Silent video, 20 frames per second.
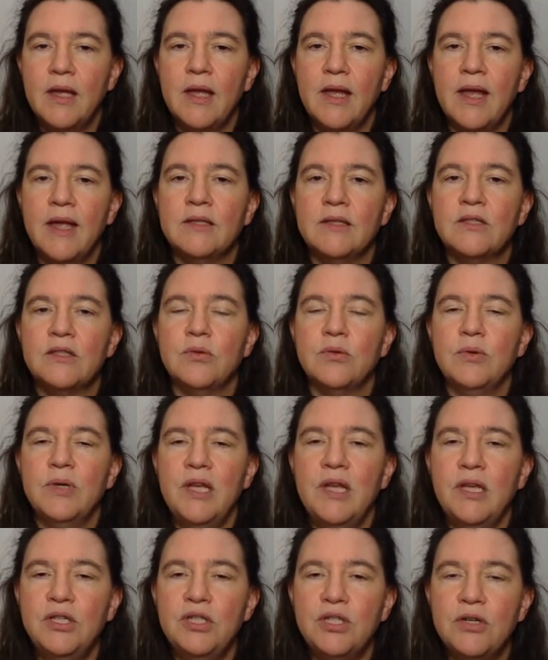And so
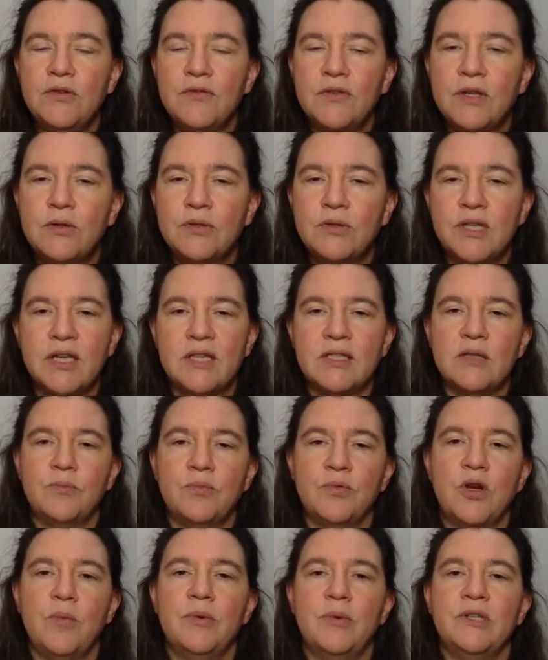each of those has the
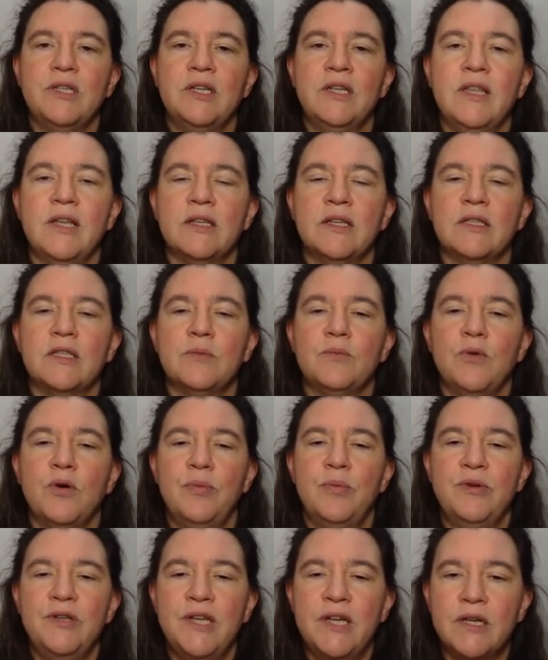property that it's
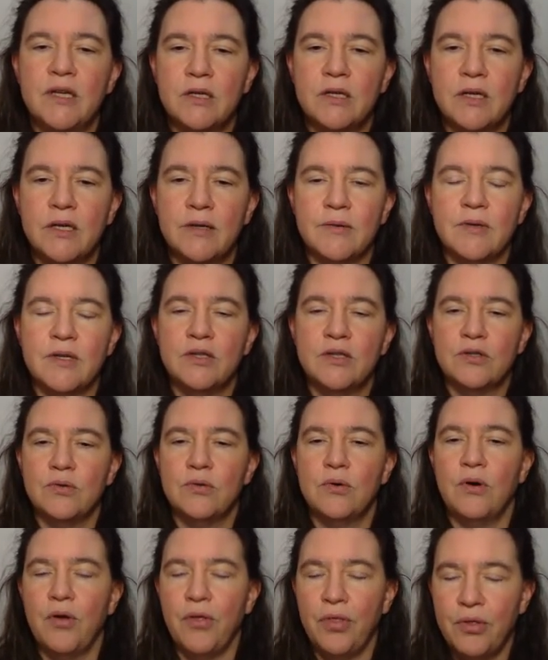perpendicular, so
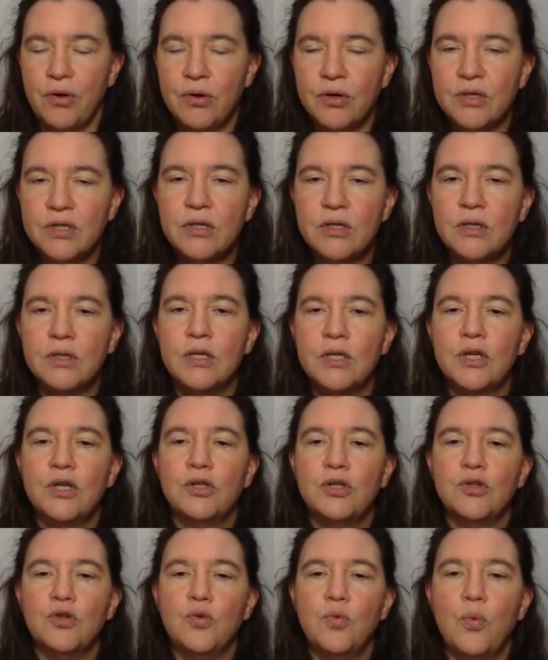orthogonal
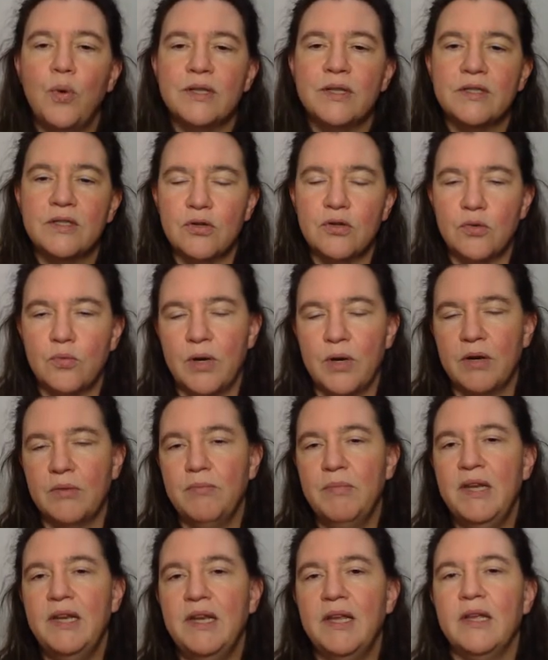to 1, 0, 1,
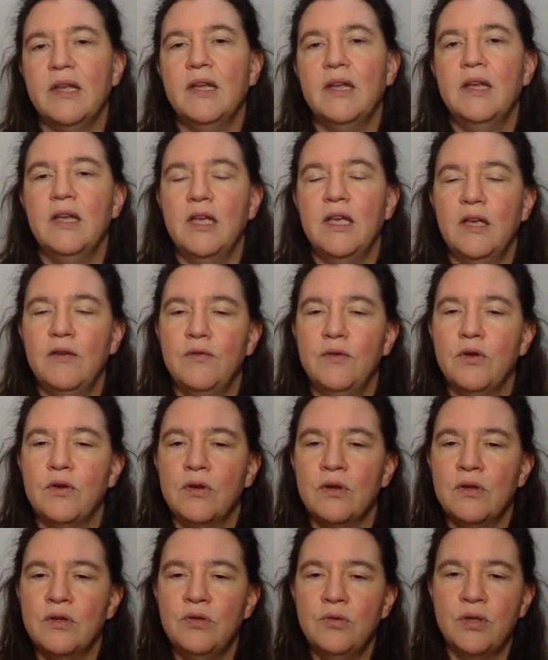meaning if you
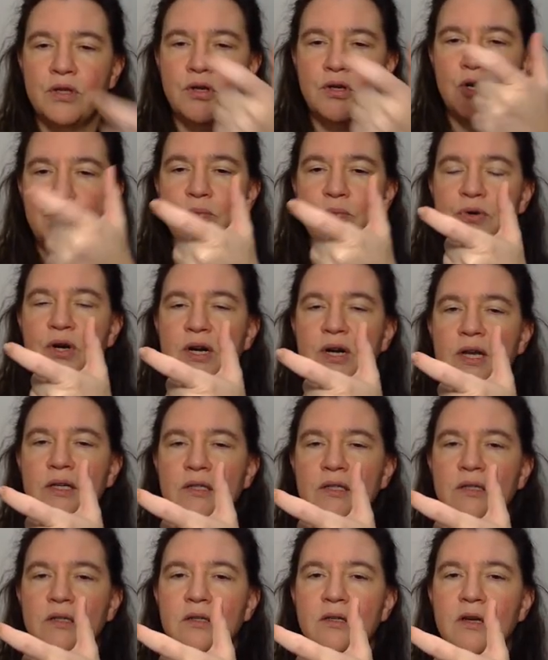do the dot
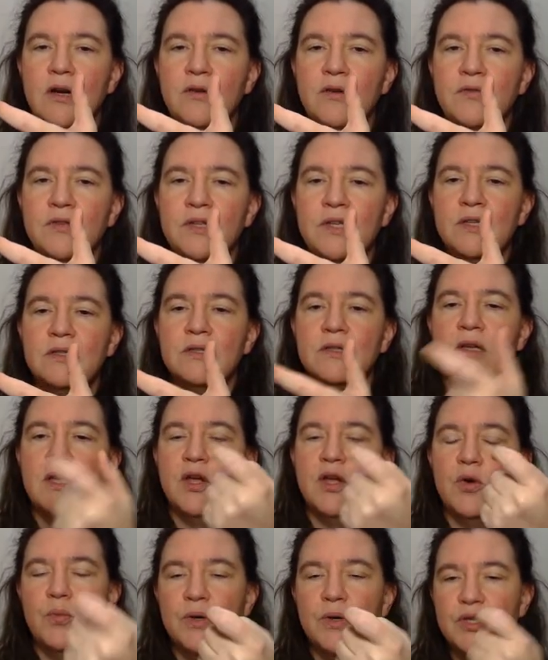product of these
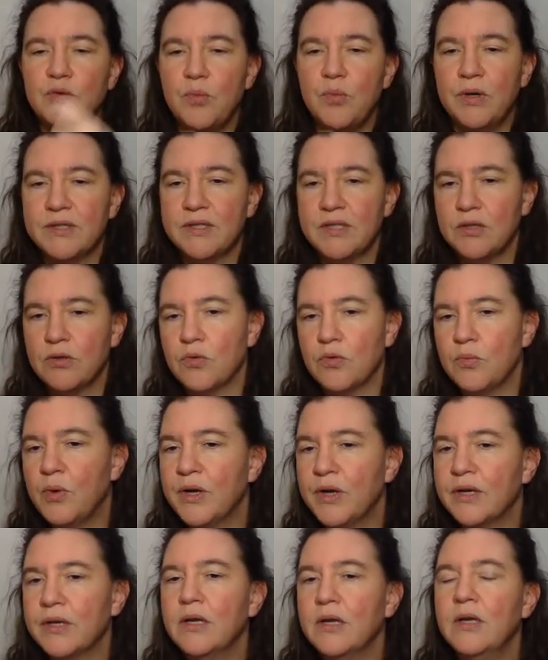with 1, 0,
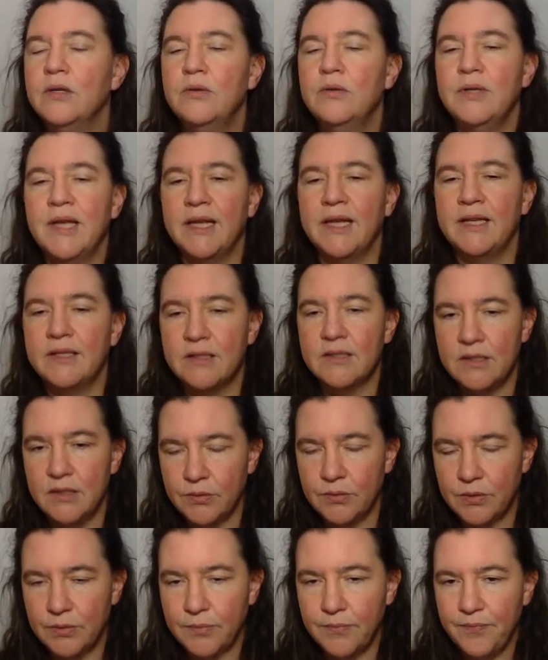1, you're getting 0.